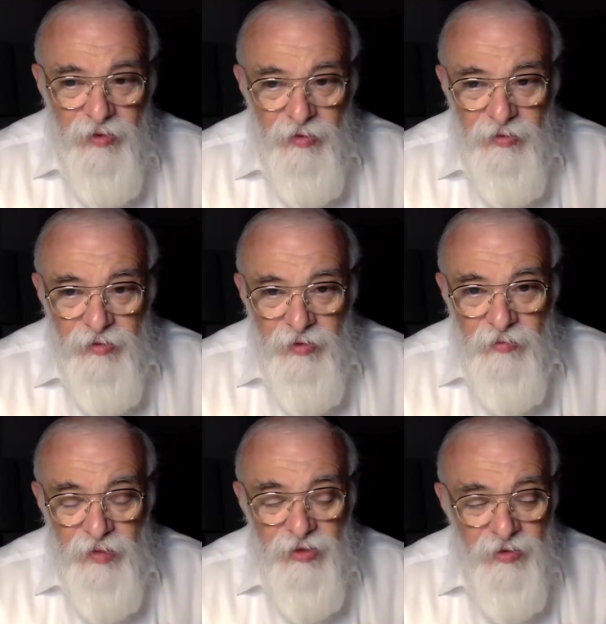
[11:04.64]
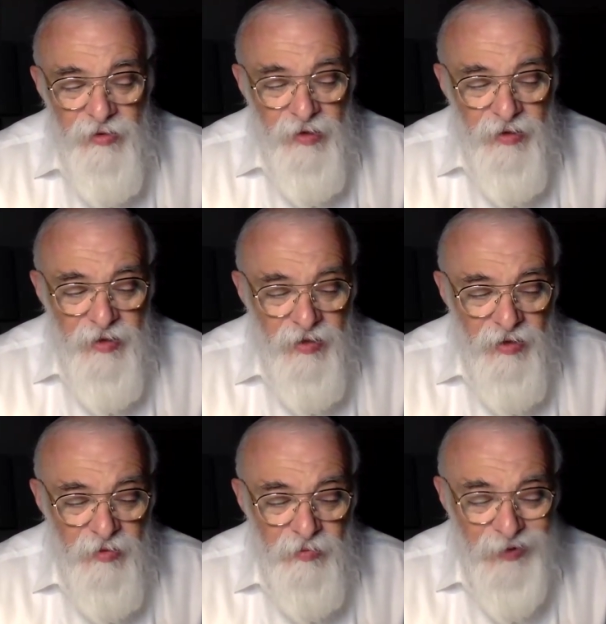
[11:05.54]
to the to the mission and
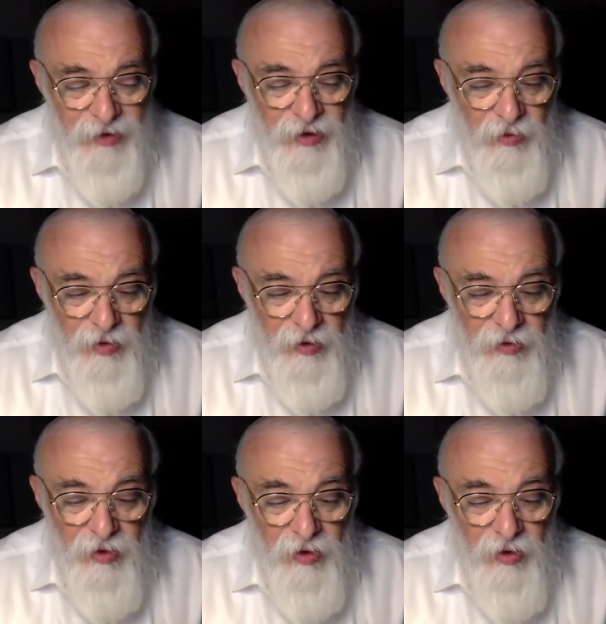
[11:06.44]
Yisoid, bonding with it.